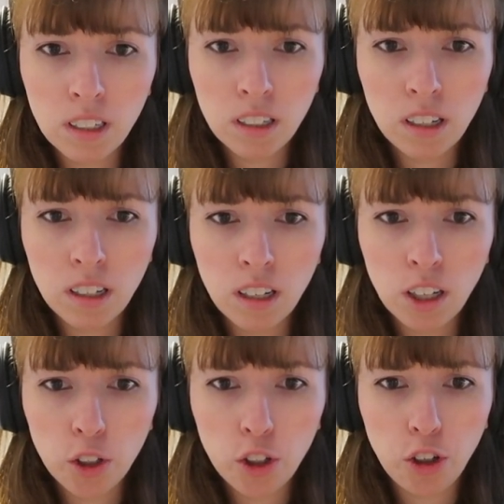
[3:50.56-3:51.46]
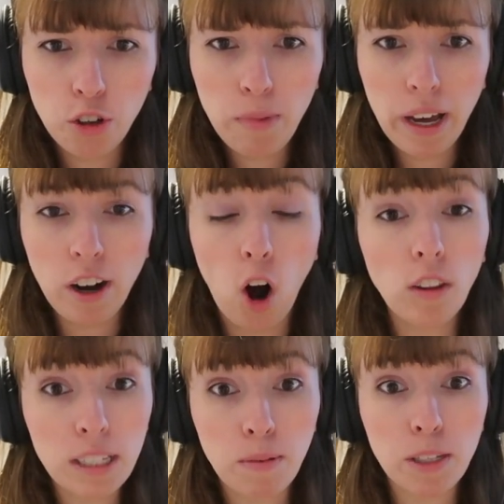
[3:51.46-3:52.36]
Yeah. Human? Oh,
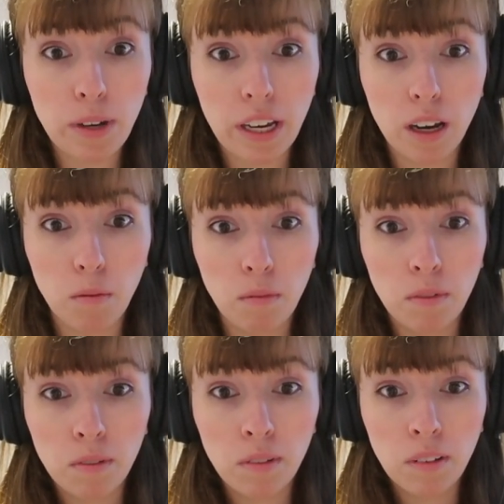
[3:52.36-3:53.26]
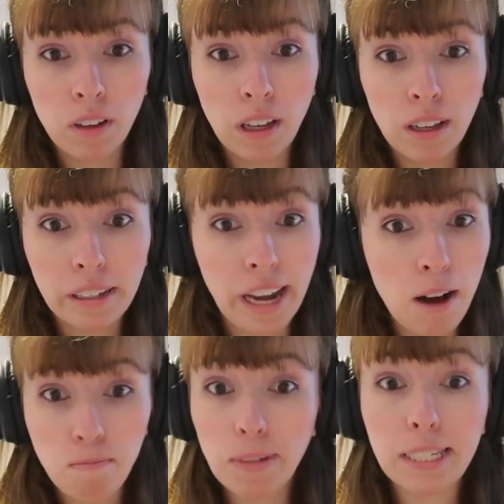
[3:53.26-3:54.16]
this must be him.
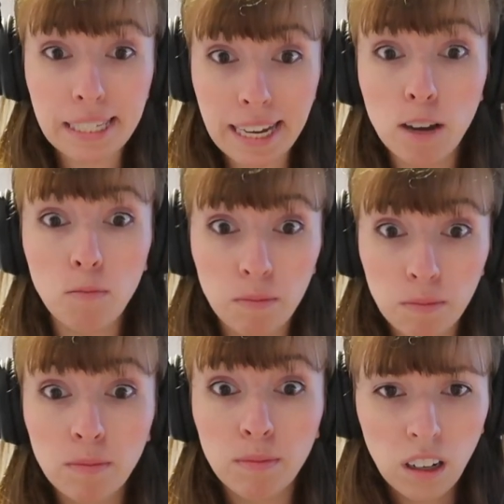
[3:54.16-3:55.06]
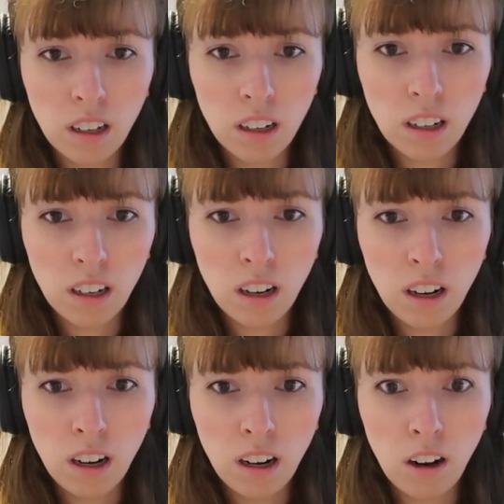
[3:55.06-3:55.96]
Yep, It's him.
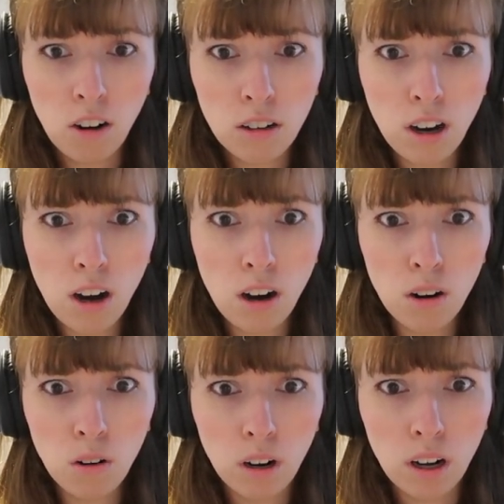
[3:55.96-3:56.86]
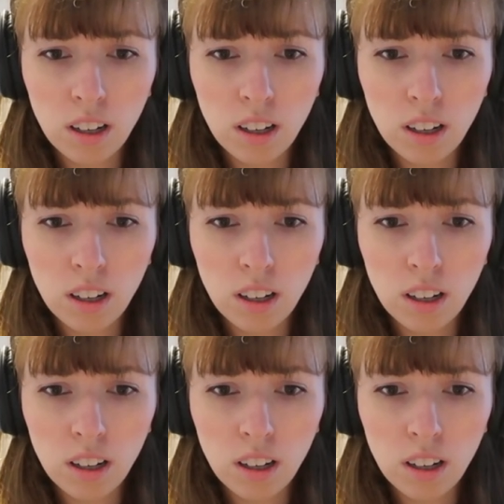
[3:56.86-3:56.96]
Oh no!